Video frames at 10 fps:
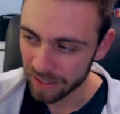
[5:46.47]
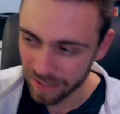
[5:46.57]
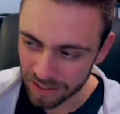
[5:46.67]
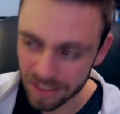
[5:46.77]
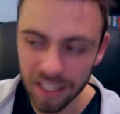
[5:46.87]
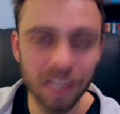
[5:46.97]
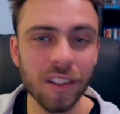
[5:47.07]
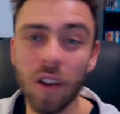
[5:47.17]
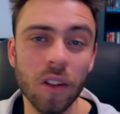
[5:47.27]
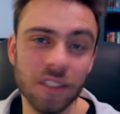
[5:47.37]
Next thing,
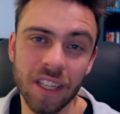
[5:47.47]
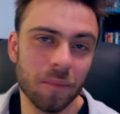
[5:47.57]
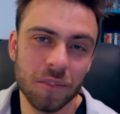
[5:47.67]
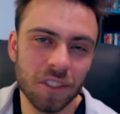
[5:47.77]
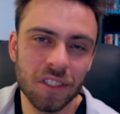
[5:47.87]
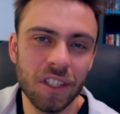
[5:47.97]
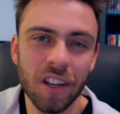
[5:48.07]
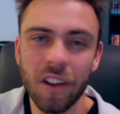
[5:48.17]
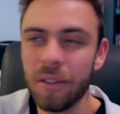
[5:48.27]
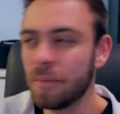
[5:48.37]
the concept. Just you
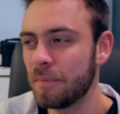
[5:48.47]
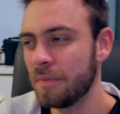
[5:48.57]
know,